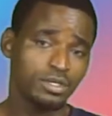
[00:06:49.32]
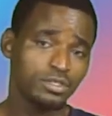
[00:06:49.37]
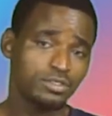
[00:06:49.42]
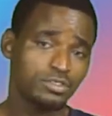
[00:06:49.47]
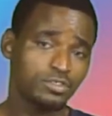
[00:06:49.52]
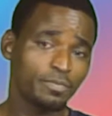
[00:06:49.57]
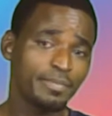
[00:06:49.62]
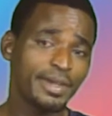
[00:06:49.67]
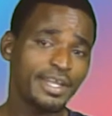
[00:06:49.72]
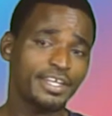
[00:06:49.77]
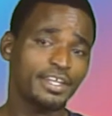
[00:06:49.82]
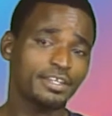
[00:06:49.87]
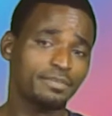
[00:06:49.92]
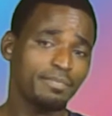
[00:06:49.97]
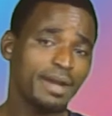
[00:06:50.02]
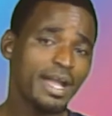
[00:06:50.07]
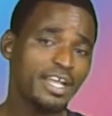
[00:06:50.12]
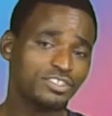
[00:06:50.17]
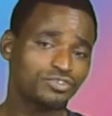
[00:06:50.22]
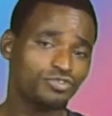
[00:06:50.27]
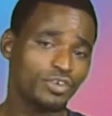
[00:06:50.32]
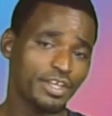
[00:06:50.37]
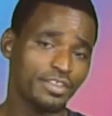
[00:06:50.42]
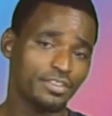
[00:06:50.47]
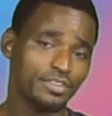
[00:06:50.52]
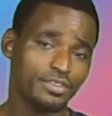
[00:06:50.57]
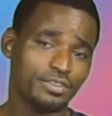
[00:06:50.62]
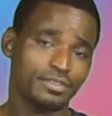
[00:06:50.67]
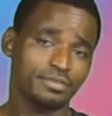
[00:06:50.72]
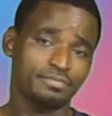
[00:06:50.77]
to make it my
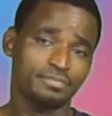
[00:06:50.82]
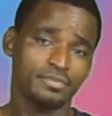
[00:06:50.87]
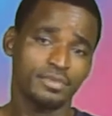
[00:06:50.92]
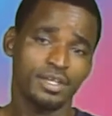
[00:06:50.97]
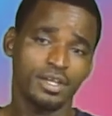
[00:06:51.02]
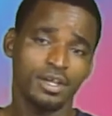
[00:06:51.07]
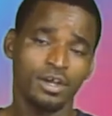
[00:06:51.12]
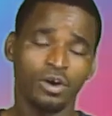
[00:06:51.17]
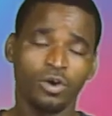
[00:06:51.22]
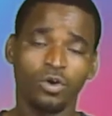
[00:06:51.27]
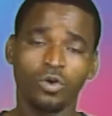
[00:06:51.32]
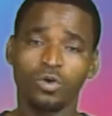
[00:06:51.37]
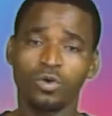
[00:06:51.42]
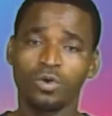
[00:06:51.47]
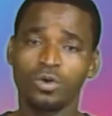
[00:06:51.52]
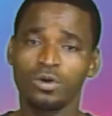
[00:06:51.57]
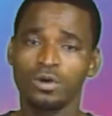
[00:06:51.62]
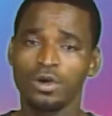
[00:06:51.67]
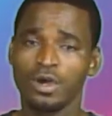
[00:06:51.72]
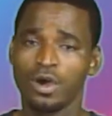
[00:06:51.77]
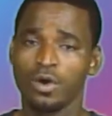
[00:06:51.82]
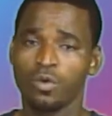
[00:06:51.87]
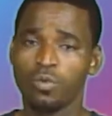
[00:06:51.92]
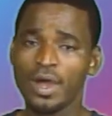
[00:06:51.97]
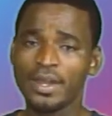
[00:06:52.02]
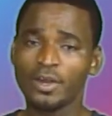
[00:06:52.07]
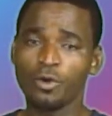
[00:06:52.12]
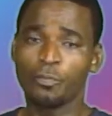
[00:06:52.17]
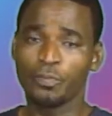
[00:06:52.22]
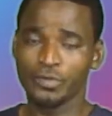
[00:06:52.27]
strength? Or
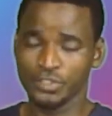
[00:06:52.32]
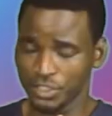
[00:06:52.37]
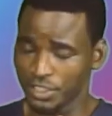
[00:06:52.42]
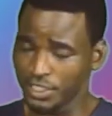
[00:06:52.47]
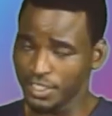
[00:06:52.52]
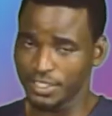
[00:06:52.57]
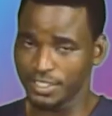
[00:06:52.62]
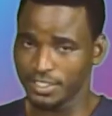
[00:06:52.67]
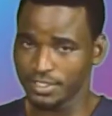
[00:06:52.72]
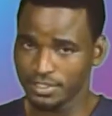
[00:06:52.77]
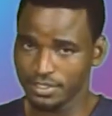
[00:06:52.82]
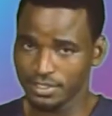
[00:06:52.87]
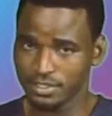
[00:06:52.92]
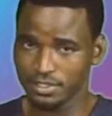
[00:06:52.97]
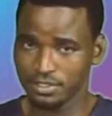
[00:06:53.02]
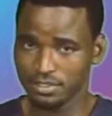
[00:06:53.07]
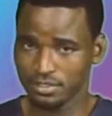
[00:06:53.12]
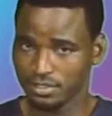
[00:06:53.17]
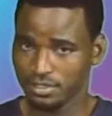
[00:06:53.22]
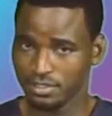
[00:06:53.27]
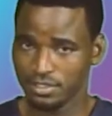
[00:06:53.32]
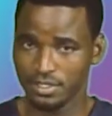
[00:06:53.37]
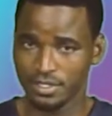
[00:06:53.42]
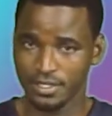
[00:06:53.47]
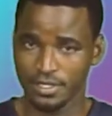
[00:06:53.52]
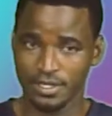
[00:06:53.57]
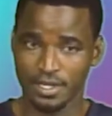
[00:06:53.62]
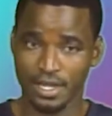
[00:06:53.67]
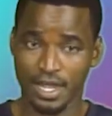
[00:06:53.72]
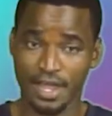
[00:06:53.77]
what opportunities
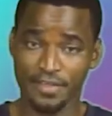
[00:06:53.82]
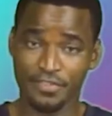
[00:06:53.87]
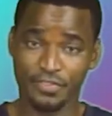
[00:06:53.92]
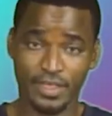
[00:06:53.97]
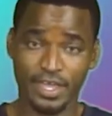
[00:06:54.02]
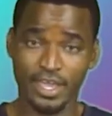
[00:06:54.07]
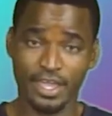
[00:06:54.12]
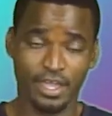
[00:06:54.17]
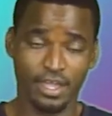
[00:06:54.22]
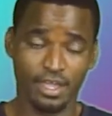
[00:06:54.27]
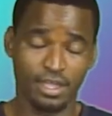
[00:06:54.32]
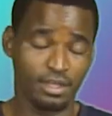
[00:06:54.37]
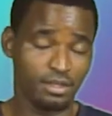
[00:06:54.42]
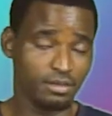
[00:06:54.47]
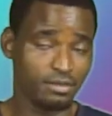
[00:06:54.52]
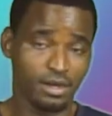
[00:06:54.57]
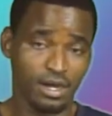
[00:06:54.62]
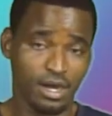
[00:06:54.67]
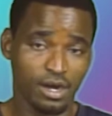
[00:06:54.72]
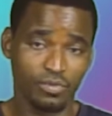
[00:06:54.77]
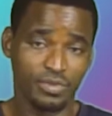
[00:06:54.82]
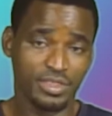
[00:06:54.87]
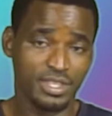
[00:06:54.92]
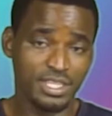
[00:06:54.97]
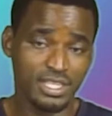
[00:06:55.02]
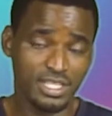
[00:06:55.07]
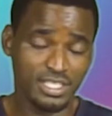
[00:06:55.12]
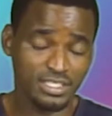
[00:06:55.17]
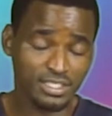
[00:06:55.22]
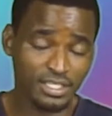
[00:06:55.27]
are there
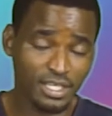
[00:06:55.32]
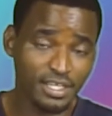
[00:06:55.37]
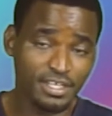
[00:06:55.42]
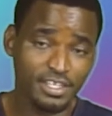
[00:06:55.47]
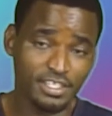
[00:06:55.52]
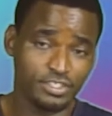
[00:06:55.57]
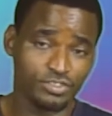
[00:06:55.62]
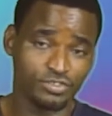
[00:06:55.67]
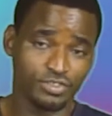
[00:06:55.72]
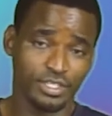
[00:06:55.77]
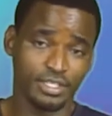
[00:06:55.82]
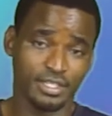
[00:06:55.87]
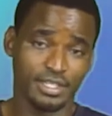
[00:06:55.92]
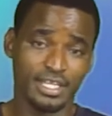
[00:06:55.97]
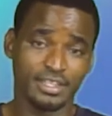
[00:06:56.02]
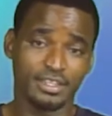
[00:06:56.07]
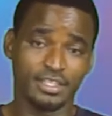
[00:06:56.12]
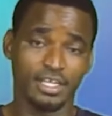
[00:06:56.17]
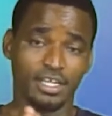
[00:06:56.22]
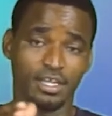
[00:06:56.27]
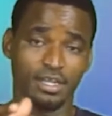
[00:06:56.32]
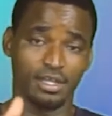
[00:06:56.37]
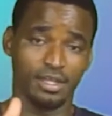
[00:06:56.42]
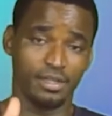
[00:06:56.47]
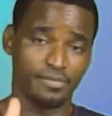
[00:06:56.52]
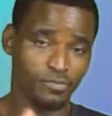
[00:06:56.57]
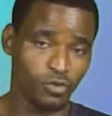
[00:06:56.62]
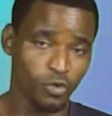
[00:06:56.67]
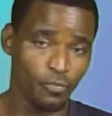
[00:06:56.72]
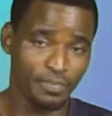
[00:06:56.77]
within this industry that
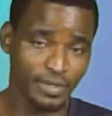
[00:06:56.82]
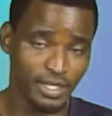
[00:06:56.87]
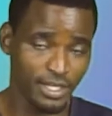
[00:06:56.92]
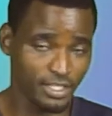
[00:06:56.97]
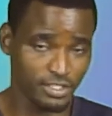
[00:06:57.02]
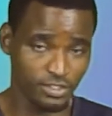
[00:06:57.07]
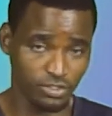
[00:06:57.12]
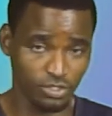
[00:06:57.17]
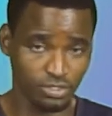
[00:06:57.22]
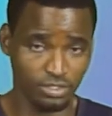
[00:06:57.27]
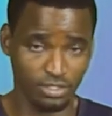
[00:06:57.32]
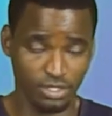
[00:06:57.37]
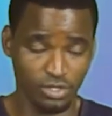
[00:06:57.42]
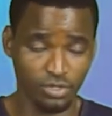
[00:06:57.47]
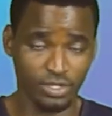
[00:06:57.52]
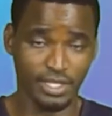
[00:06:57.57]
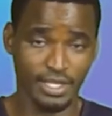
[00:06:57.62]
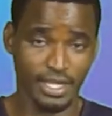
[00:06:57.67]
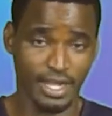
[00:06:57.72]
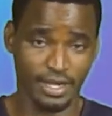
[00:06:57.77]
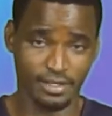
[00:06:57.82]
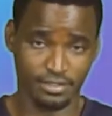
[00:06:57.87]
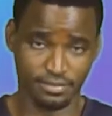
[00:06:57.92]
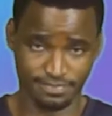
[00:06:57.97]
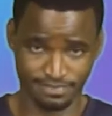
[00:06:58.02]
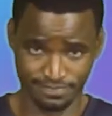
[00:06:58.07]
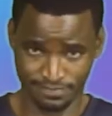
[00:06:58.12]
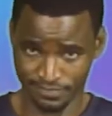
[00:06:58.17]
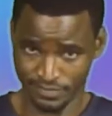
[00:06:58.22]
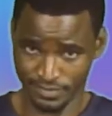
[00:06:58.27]
the competitor is not looking at?
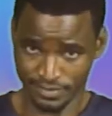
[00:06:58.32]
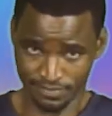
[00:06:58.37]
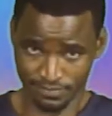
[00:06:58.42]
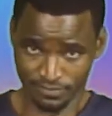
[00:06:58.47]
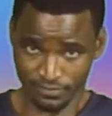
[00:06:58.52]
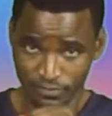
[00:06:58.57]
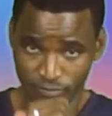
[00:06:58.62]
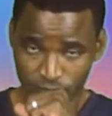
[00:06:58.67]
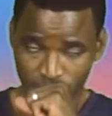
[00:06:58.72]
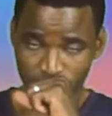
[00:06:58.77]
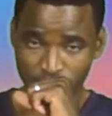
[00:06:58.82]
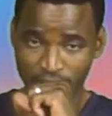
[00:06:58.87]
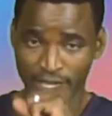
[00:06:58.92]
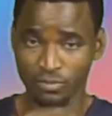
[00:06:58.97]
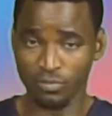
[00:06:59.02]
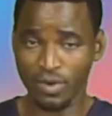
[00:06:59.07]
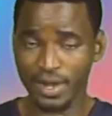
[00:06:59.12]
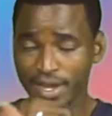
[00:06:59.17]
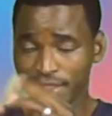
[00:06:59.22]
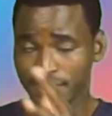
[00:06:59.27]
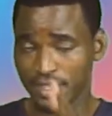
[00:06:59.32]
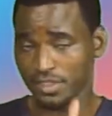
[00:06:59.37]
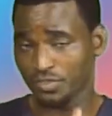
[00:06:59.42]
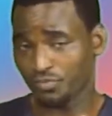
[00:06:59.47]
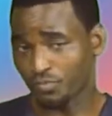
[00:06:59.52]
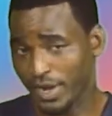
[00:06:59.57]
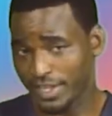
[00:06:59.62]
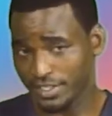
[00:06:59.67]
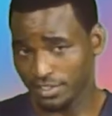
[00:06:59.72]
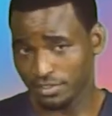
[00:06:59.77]
And what are the
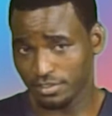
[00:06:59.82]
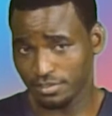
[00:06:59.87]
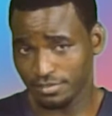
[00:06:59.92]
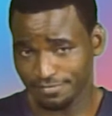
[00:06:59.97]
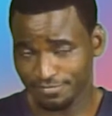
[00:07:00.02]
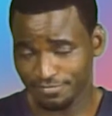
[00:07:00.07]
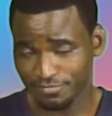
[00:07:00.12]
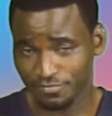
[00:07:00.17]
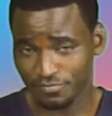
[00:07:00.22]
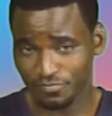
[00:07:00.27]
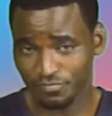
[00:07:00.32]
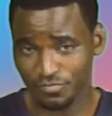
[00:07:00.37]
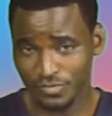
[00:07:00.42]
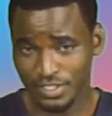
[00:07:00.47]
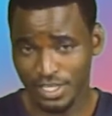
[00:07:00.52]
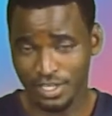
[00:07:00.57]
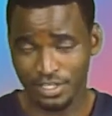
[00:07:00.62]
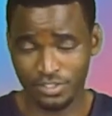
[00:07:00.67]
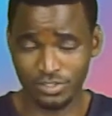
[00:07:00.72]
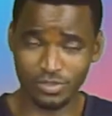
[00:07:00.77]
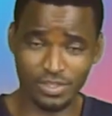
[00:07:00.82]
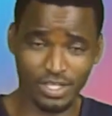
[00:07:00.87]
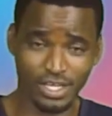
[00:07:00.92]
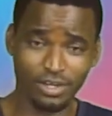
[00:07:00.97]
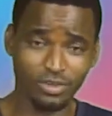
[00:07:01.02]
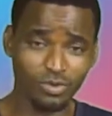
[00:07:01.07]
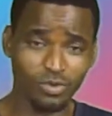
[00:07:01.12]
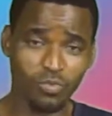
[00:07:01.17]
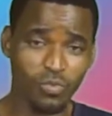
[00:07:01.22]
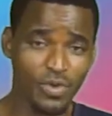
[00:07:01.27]
threats? So there are a
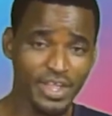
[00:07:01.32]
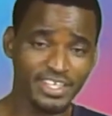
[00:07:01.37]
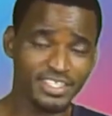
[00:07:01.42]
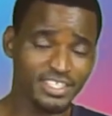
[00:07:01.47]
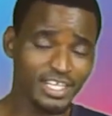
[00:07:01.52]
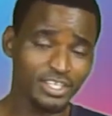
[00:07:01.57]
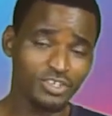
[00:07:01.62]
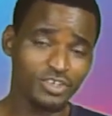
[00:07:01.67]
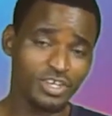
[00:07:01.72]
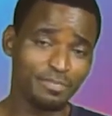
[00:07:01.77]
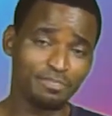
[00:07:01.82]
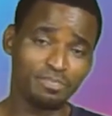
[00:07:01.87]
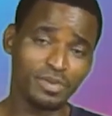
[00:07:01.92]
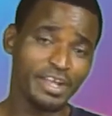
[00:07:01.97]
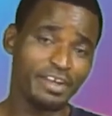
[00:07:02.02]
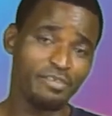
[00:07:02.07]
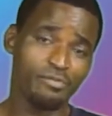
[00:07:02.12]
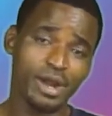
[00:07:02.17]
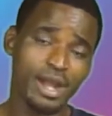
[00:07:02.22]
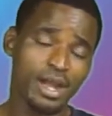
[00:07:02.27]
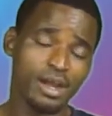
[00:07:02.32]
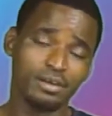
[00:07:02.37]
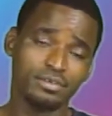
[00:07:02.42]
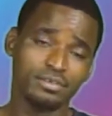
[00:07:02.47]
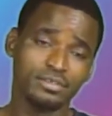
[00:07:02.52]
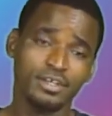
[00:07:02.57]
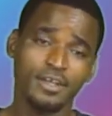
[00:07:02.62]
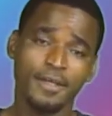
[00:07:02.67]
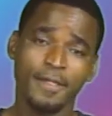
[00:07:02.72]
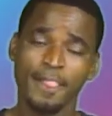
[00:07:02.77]
lot of ways how you can play around.
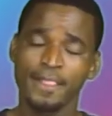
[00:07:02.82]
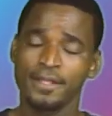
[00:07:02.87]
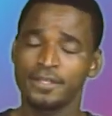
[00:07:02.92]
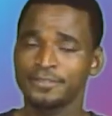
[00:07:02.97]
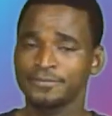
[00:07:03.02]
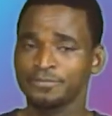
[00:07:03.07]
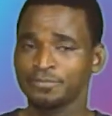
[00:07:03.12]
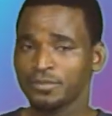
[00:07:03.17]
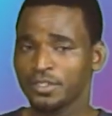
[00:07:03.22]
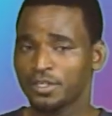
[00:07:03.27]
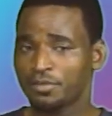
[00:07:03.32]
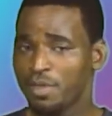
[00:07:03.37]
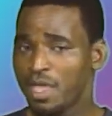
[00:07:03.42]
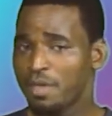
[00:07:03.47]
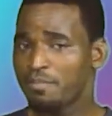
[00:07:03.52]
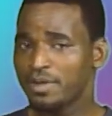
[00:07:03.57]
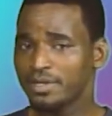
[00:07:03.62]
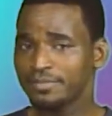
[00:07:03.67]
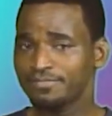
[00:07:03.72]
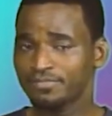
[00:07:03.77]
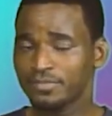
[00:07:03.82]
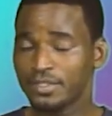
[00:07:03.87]
Remember,